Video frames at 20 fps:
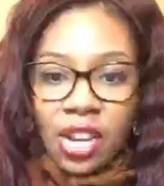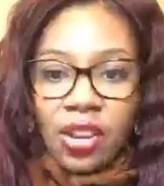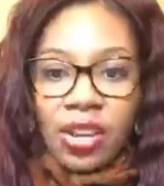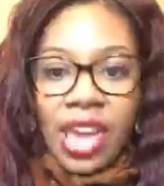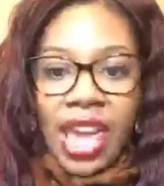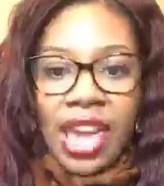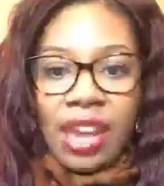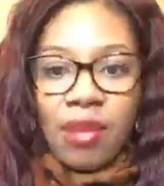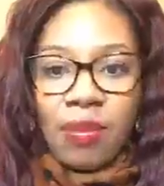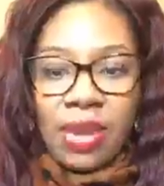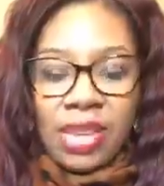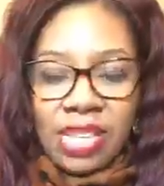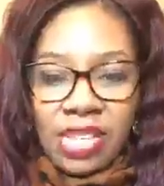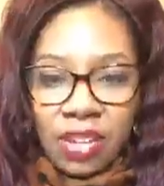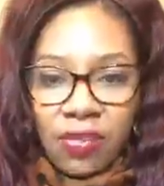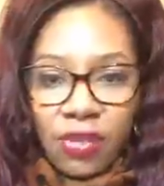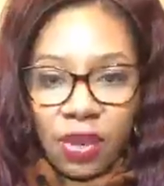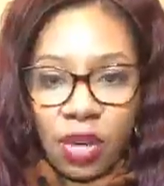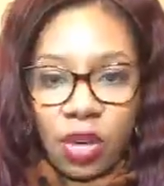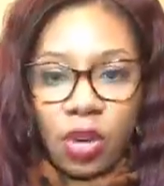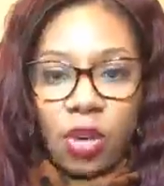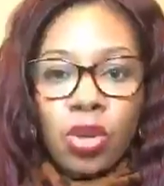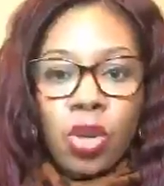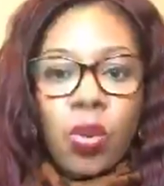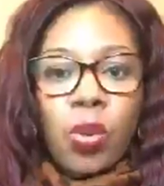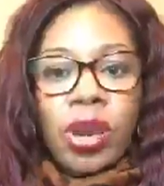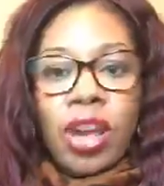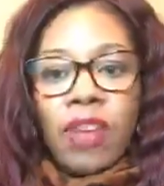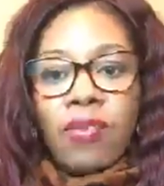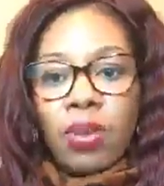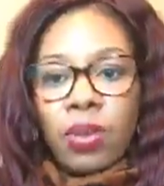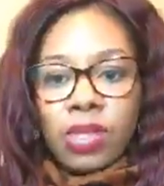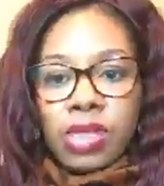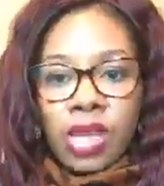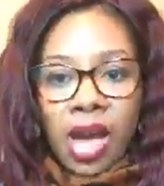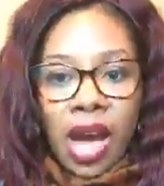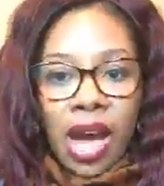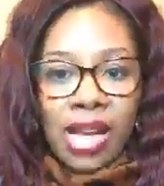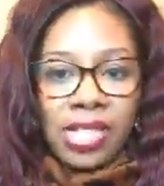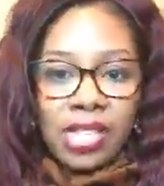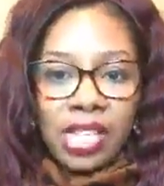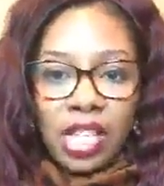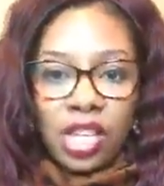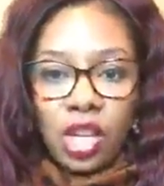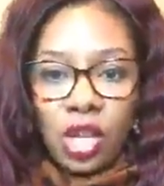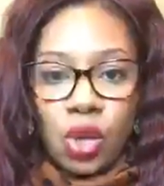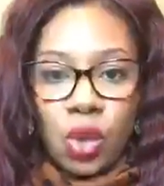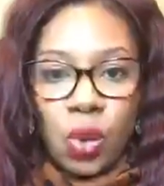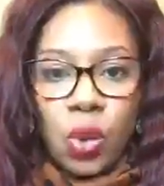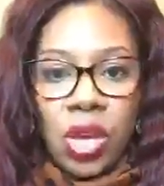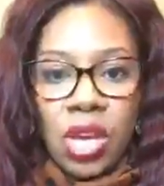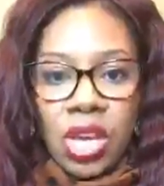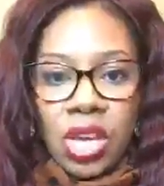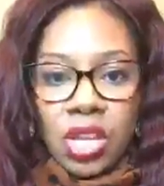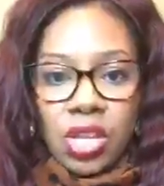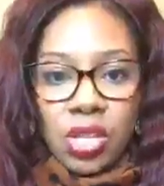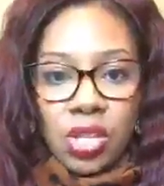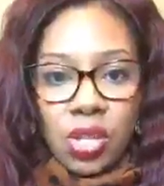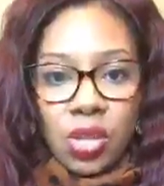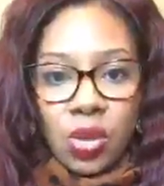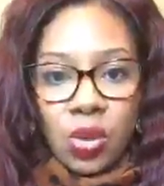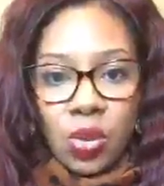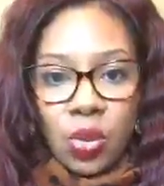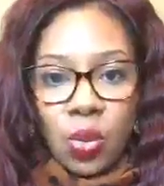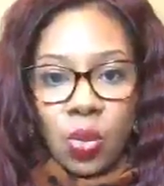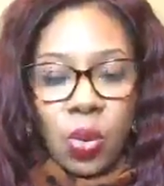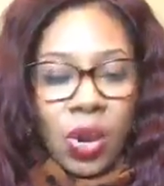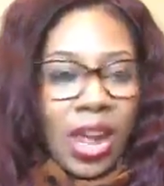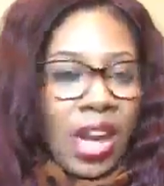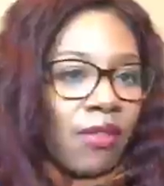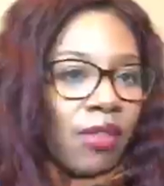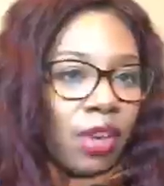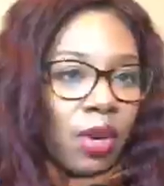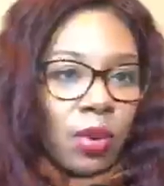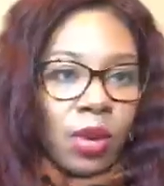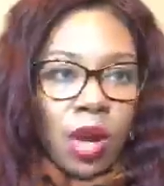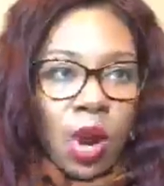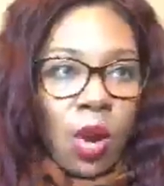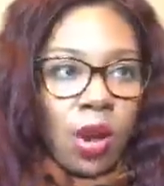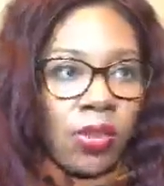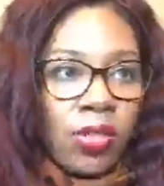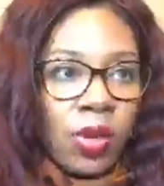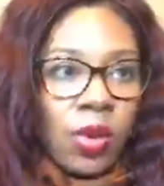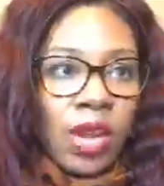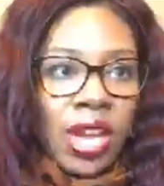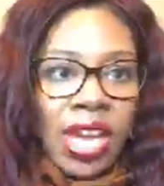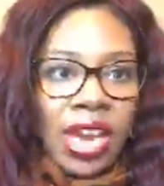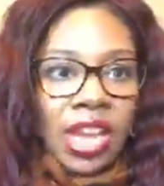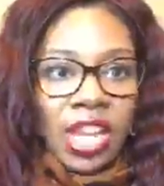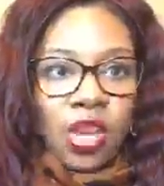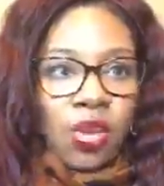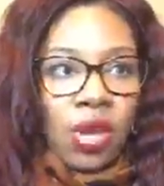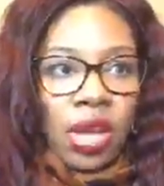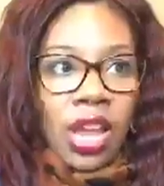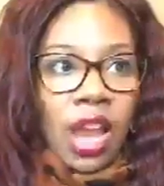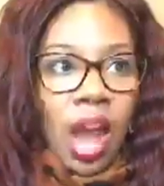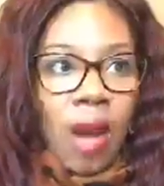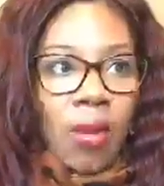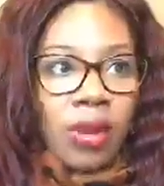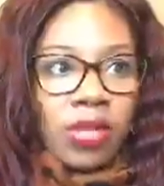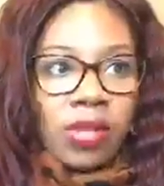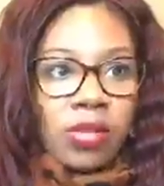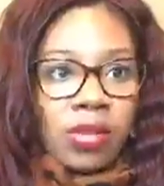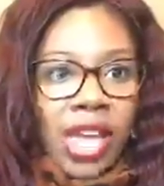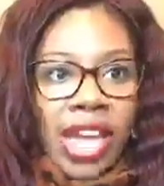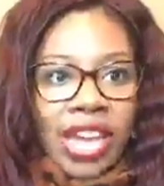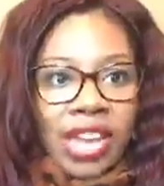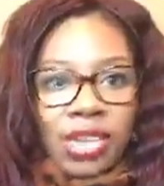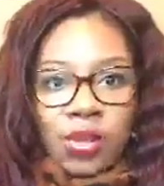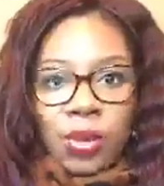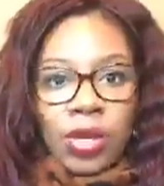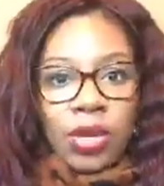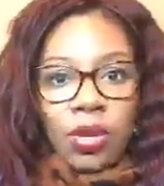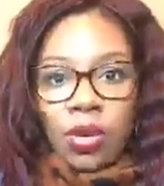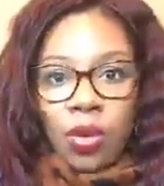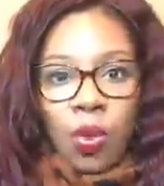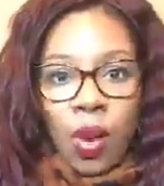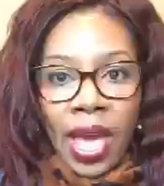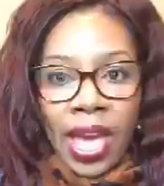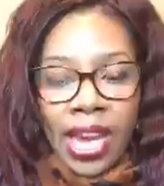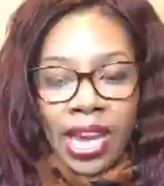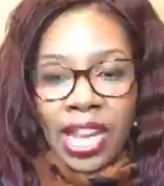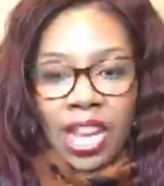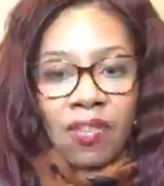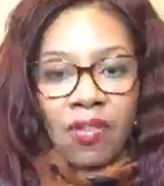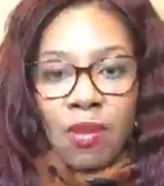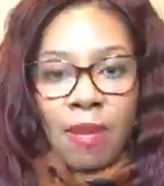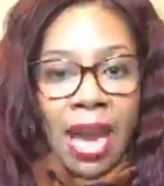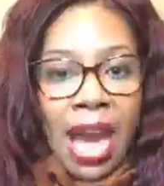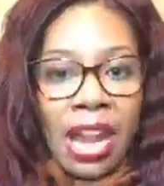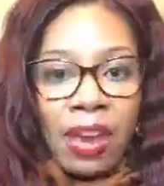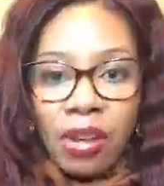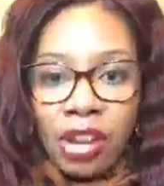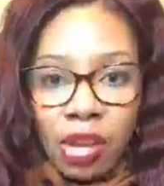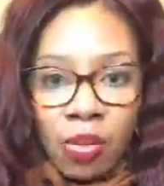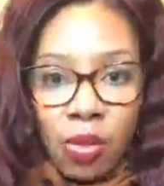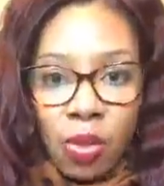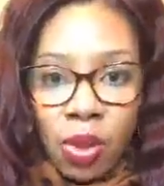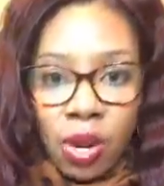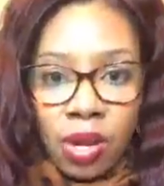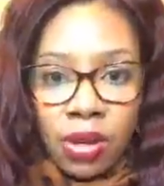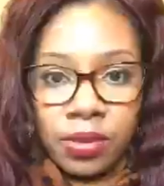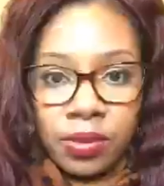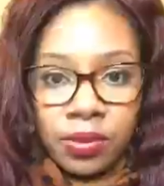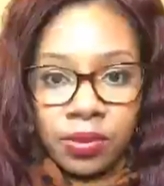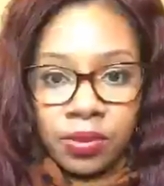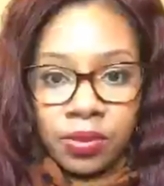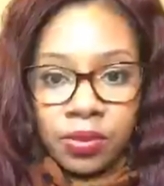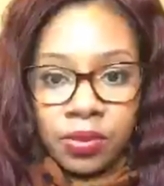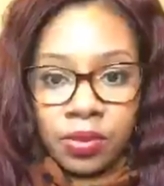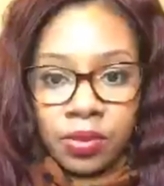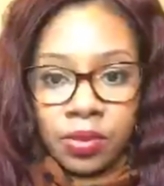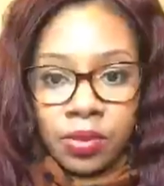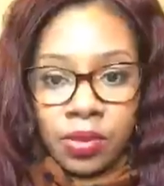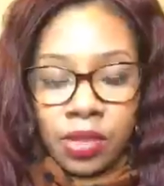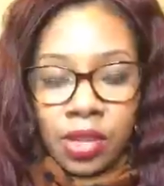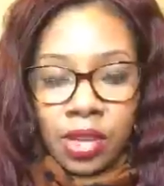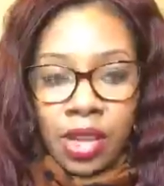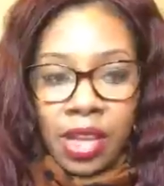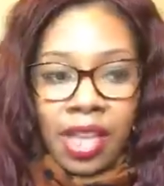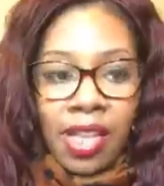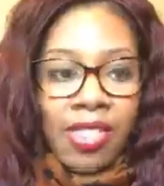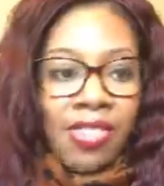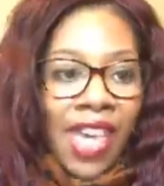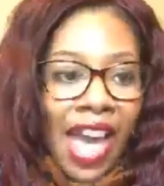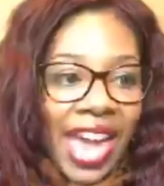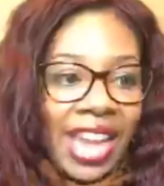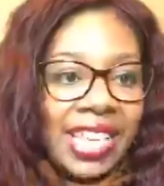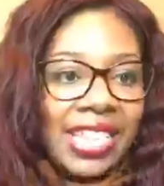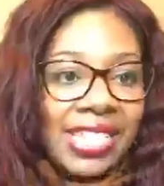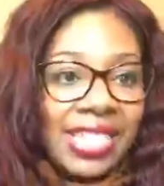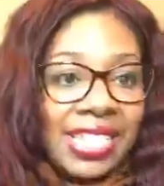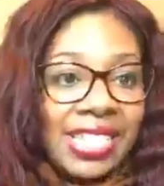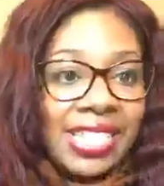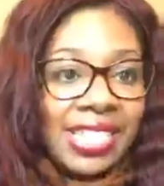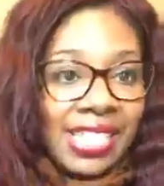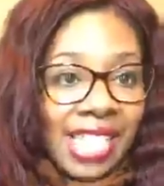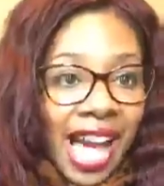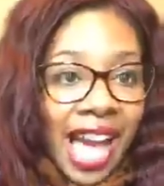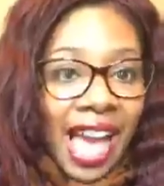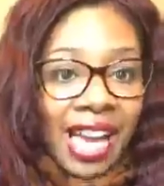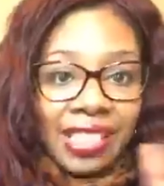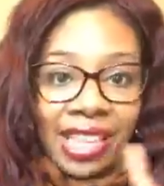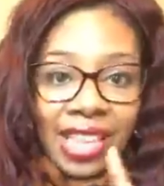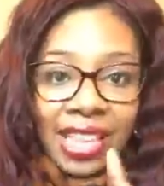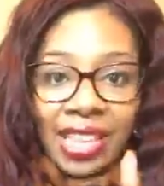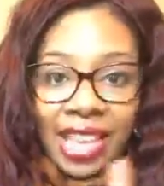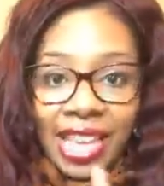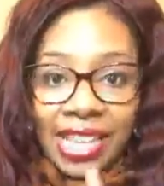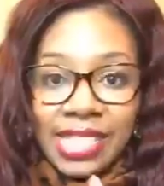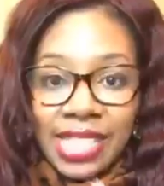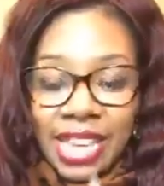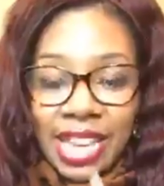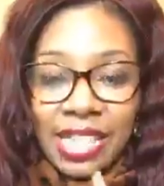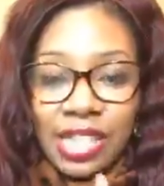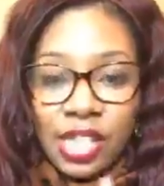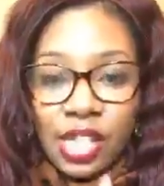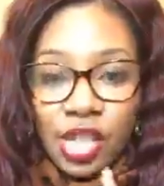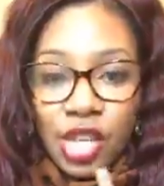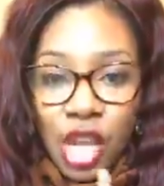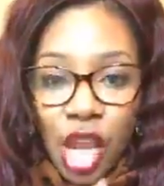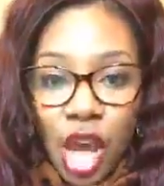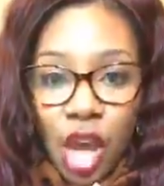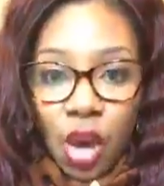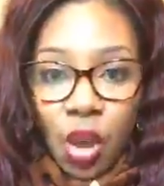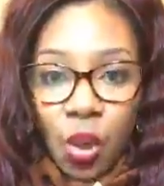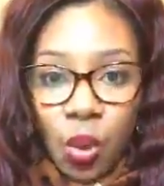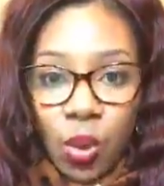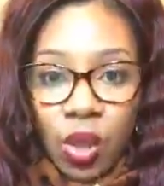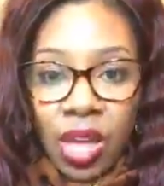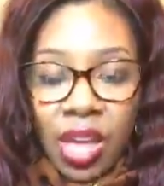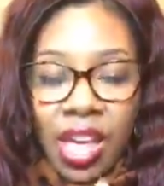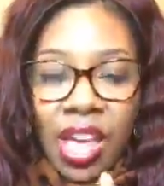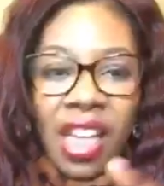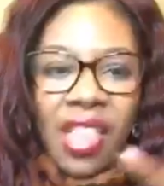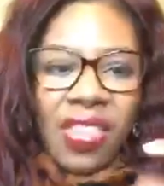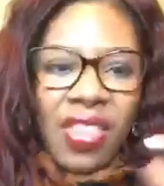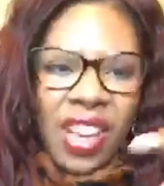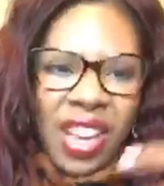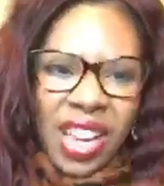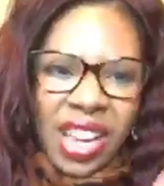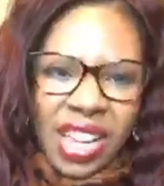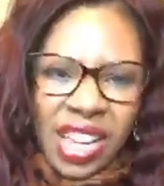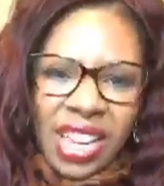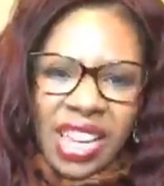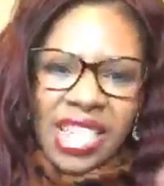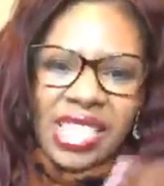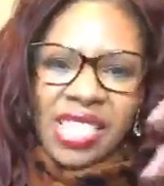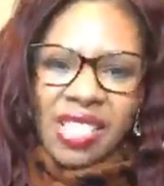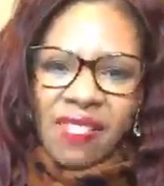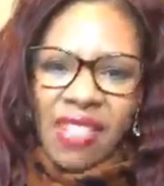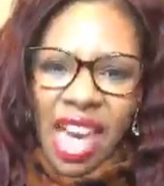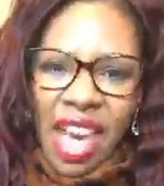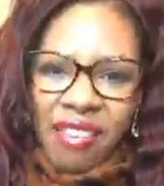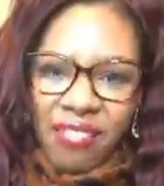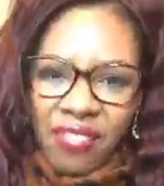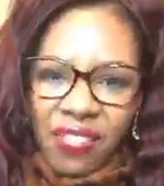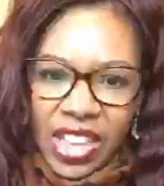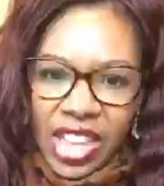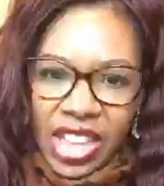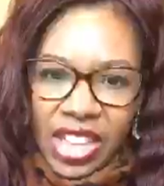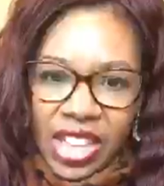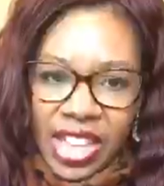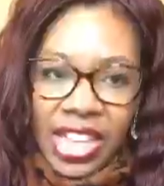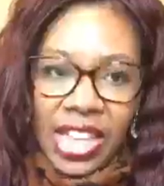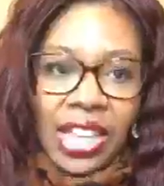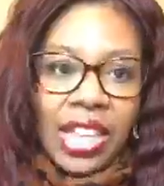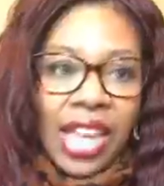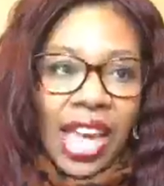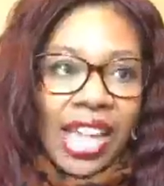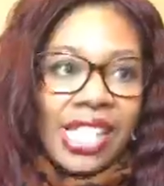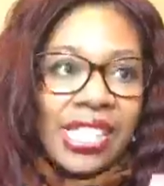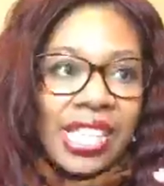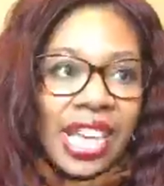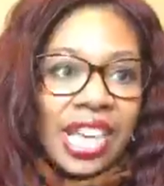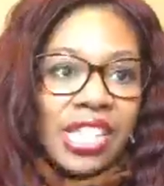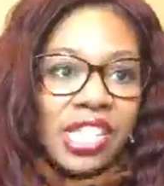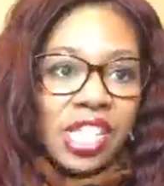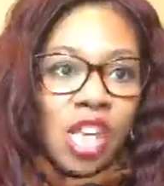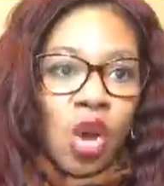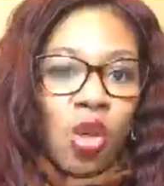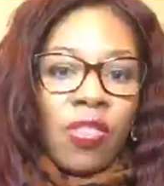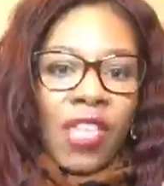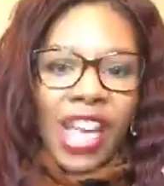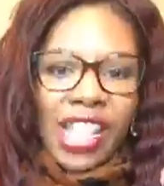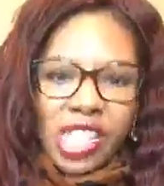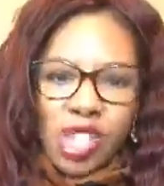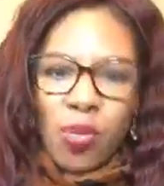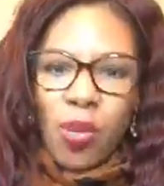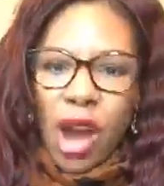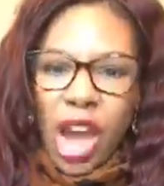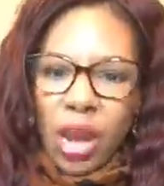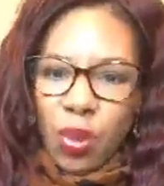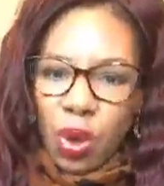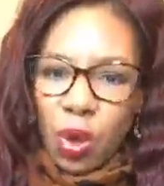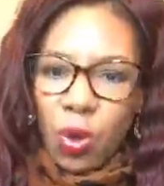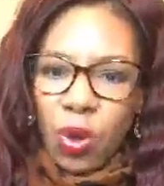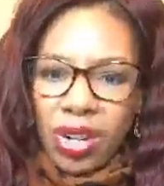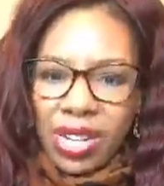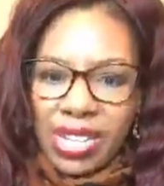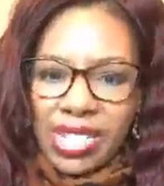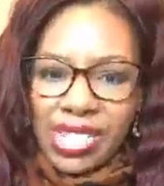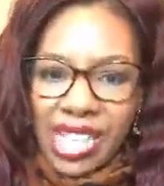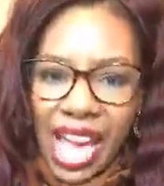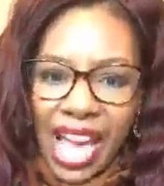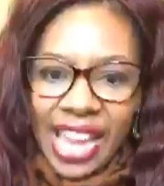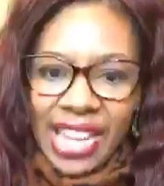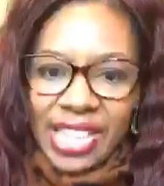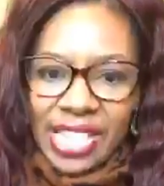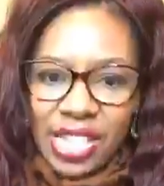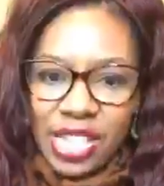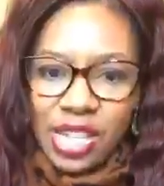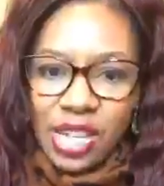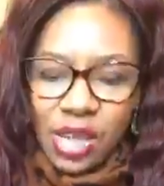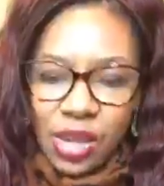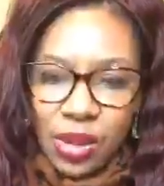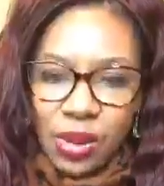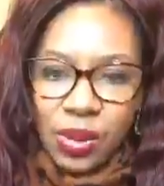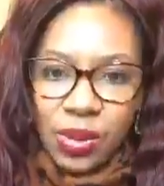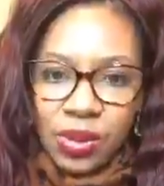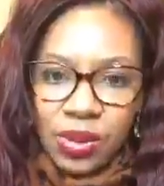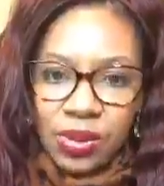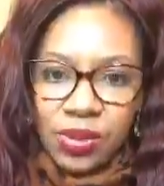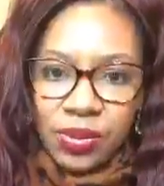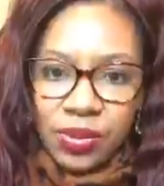your day to be difficult or whatever was causing you to, whatever you were going through, it almost looks like it dwindled away. It didn't even matter anymore. That is a sign that lets us know the goodness of that feeling lets us know that's a part of what we're designed to do.